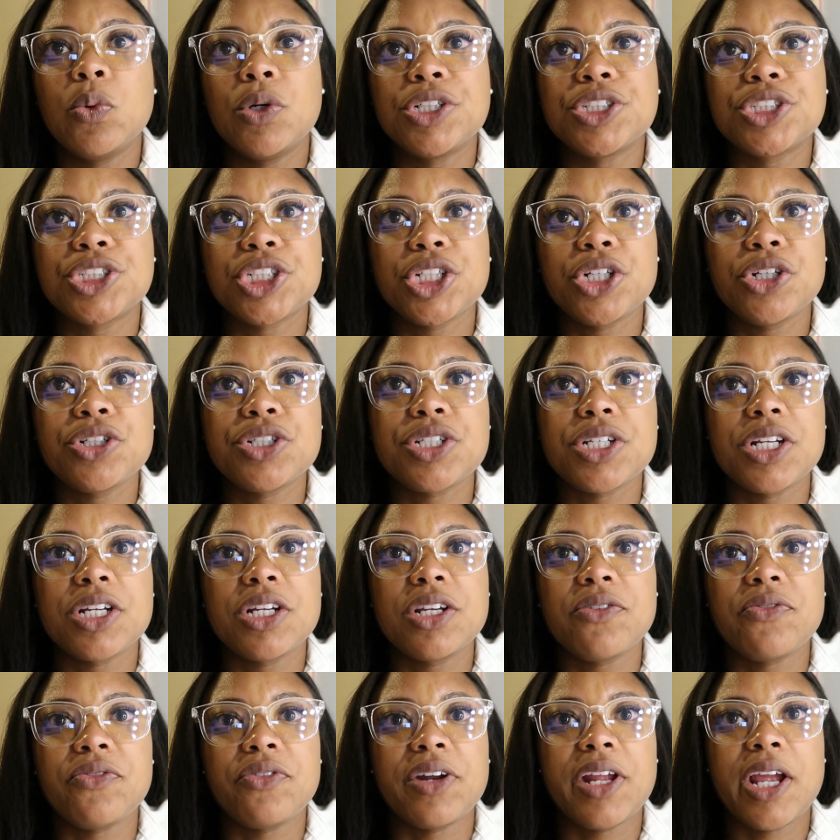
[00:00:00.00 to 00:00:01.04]
one church in
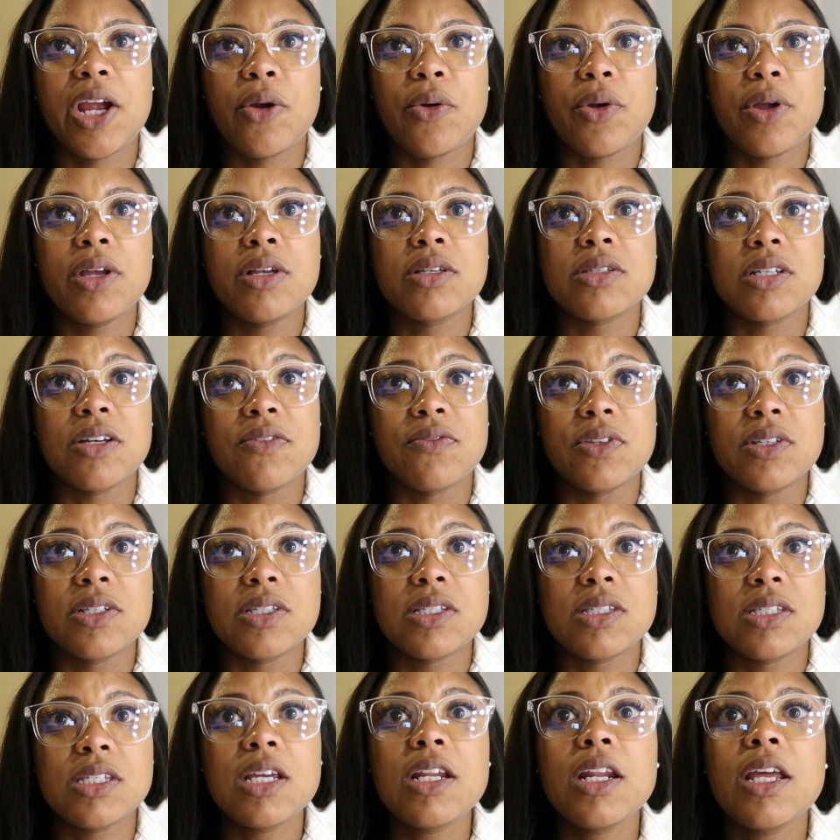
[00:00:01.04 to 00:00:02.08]
different areas of the
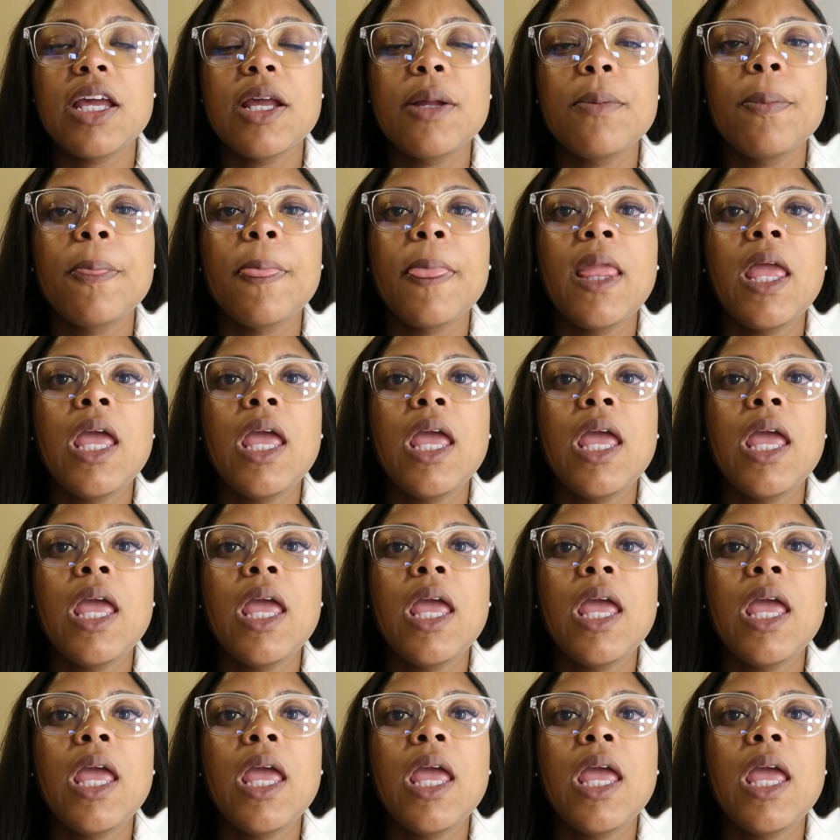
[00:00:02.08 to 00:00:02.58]
city